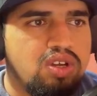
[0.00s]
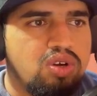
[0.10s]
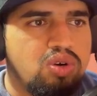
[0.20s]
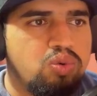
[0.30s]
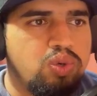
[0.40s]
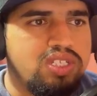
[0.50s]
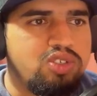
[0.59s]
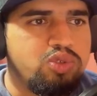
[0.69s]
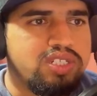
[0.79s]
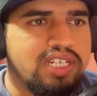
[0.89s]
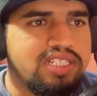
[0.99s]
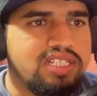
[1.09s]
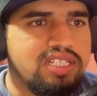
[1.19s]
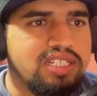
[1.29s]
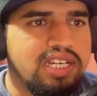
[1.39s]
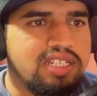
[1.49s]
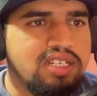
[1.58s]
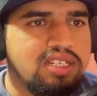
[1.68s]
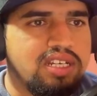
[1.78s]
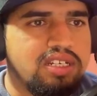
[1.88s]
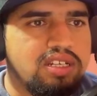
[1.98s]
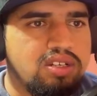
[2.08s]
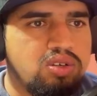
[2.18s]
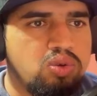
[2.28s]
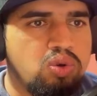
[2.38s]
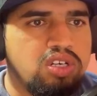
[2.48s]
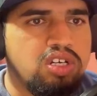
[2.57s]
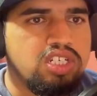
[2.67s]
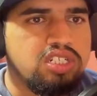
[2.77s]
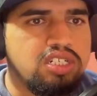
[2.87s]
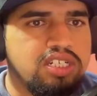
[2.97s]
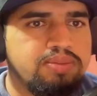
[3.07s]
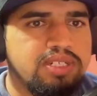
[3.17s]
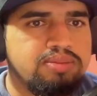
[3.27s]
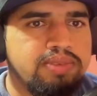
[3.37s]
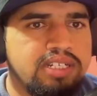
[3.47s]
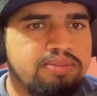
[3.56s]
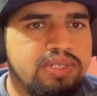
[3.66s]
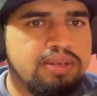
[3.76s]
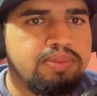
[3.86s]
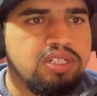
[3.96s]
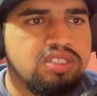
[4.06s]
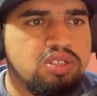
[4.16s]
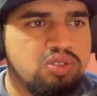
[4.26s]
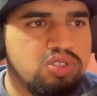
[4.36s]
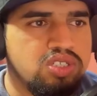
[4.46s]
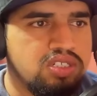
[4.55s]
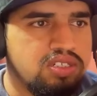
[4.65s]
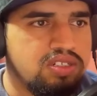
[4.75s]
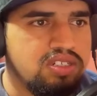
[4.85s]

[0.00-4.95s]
Which use cases indicated that non-relational database might be a better solution?